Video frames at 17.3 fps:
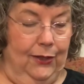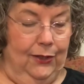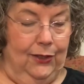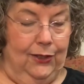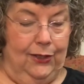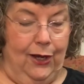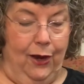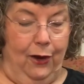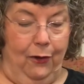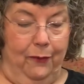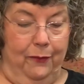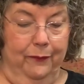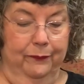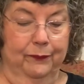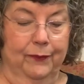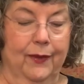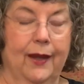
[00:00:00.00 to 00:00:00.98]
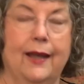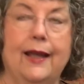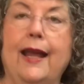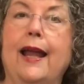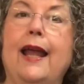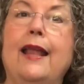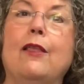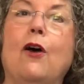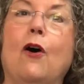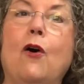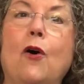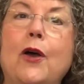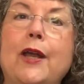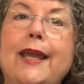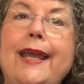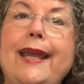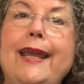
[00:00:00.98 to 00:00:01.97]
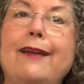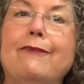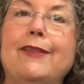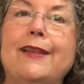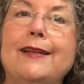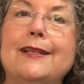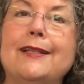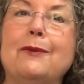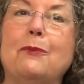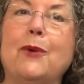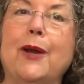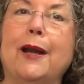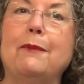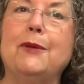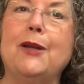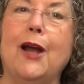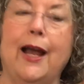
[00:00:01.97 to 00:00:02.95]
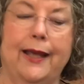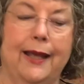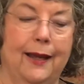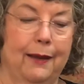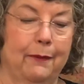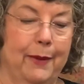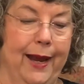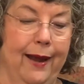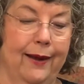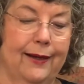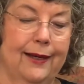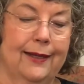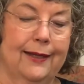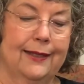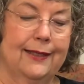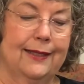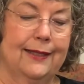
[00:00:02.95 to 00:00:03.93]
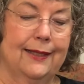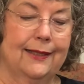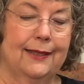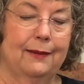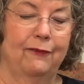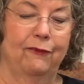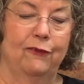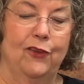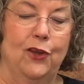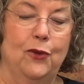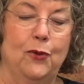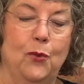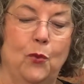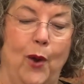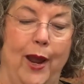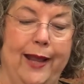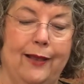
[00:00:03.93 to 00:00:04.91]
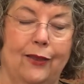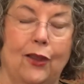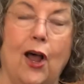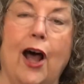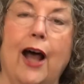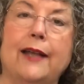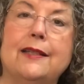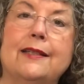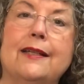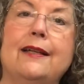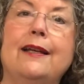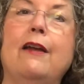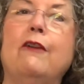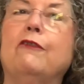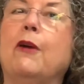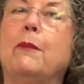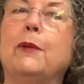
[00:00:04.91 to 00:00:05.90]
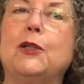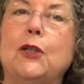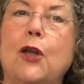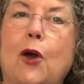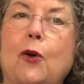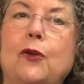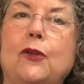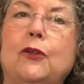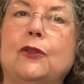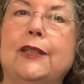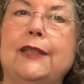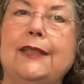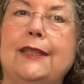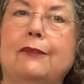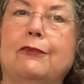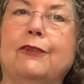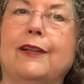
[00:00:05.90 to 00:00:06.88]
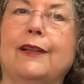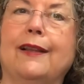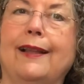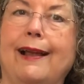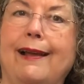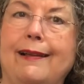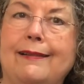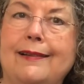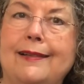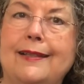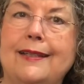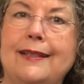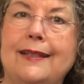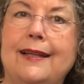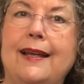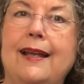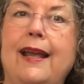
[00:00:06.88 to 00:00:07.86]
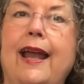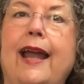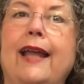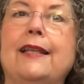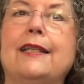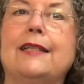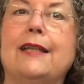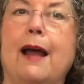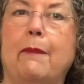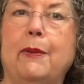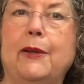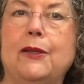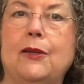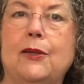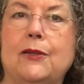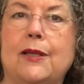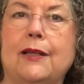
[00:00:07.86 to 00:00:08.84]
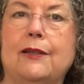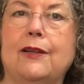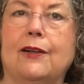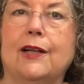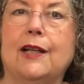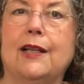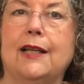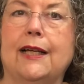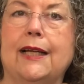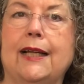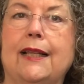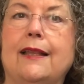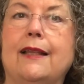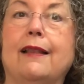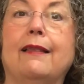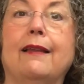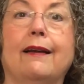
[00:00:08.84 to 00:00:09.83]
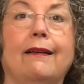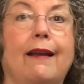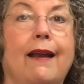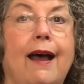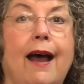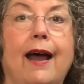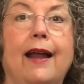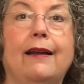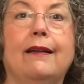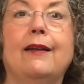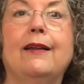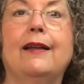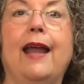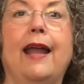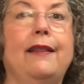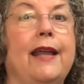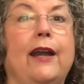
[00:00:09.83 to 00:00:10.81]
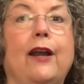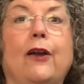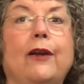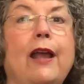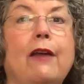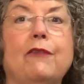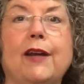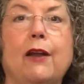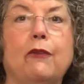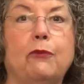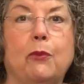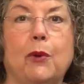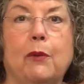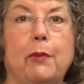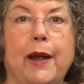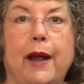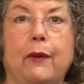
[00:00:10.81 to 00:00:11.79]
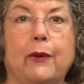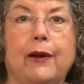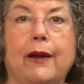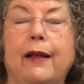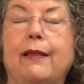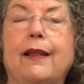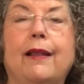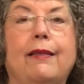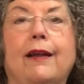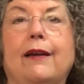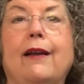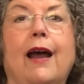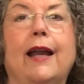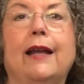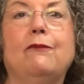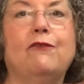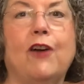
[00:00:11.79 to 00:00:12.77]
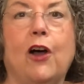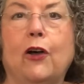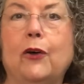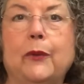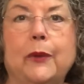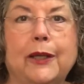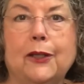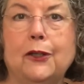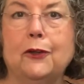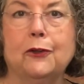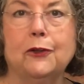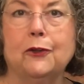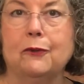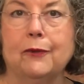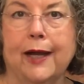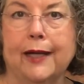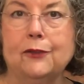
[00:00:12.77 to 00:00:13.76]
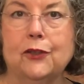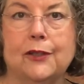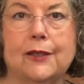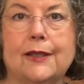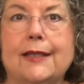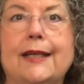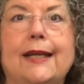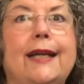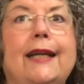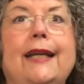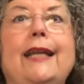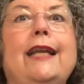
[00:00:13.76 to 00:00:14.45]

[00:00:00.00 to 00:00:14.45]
So the whole key of this and what I'm talking about is just view weight loss from a totally different lens and stop accusing your client that they don't have enough willpower and that they're not following your directions and